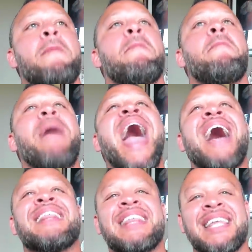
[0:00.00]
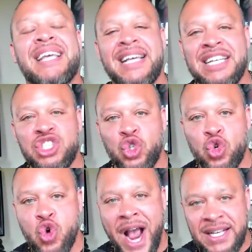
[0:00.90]
Math is
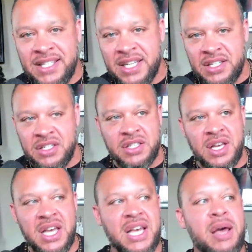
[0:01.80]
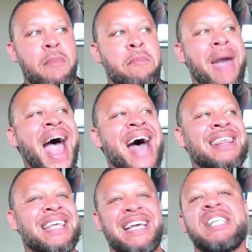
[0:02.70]
racist. Math
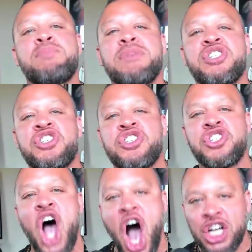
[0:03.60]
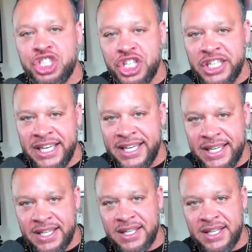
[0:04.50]
is misogyny.